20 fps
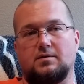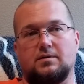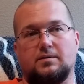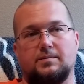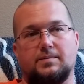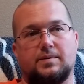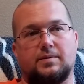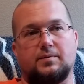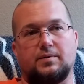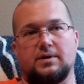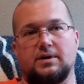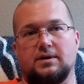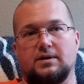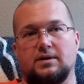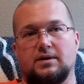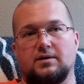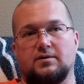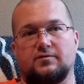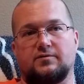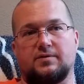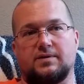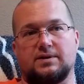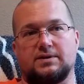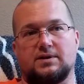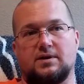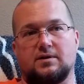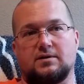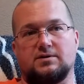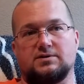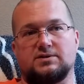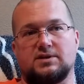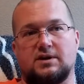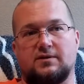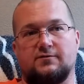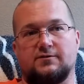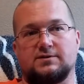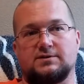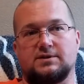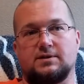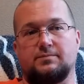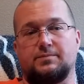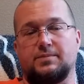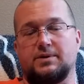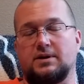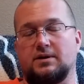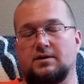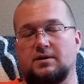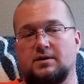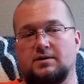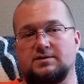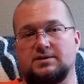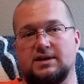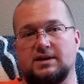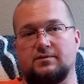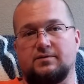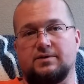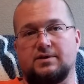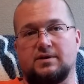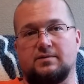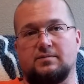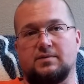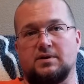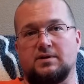I've been waiting to hear from the doctor's office. I've been in contact with them.